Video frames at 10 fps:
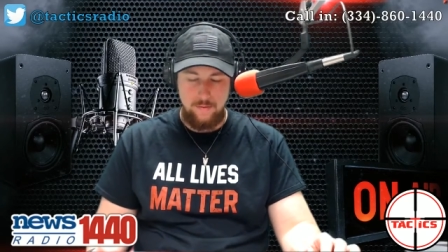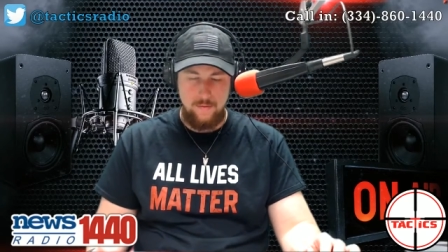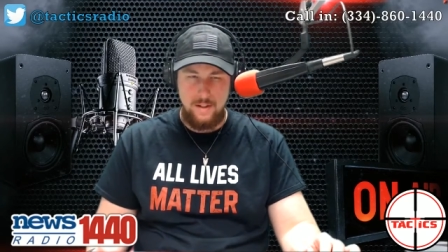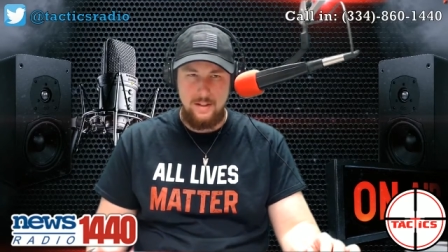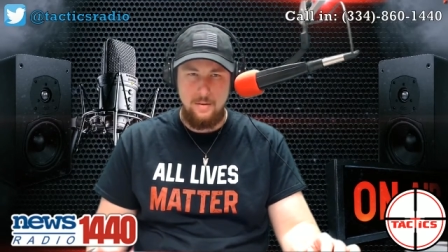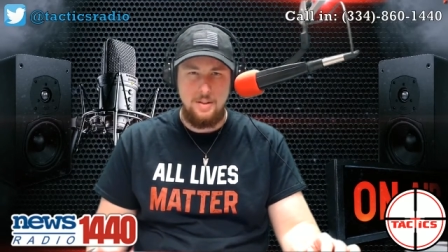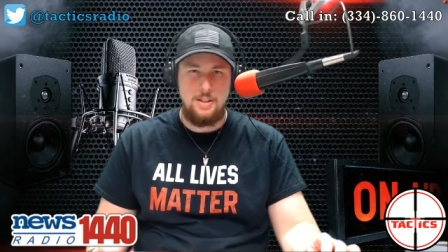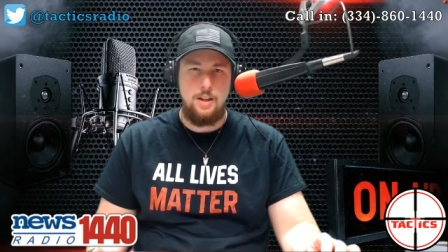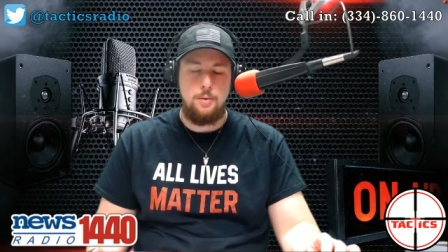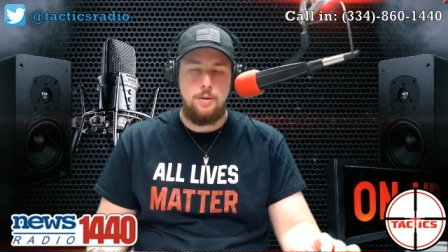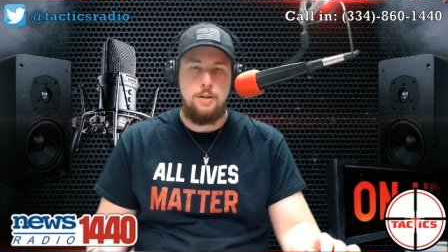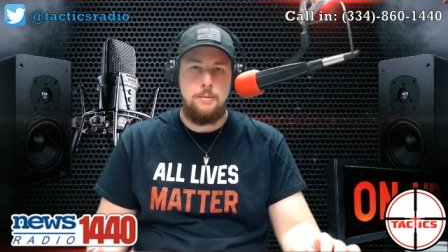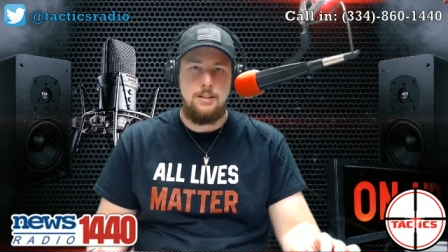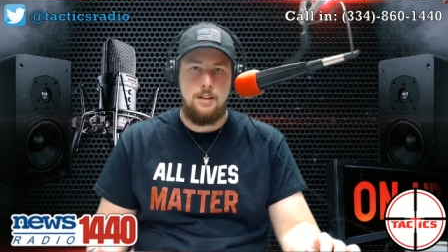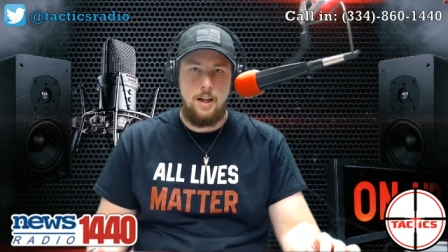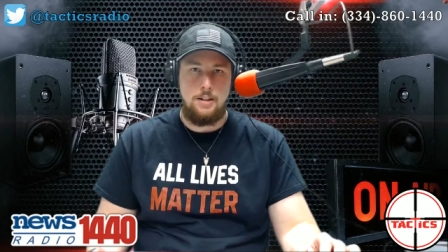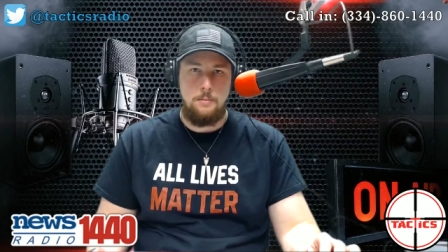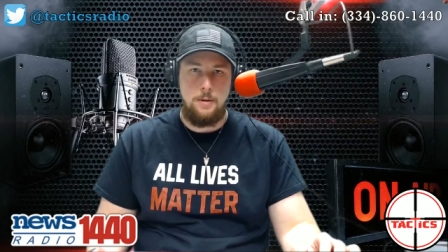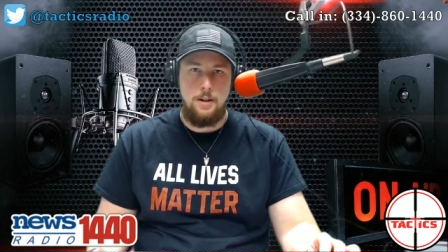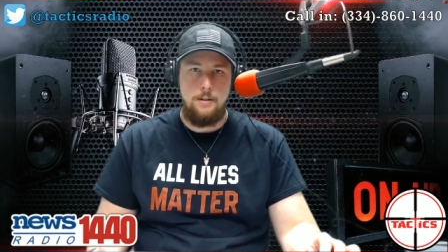you can tell it really means a lot to
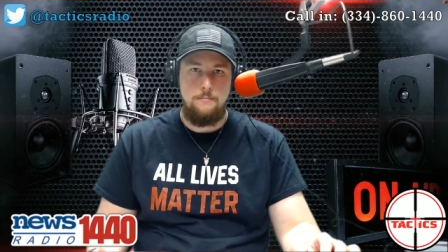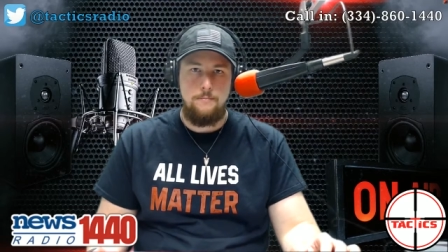Paul.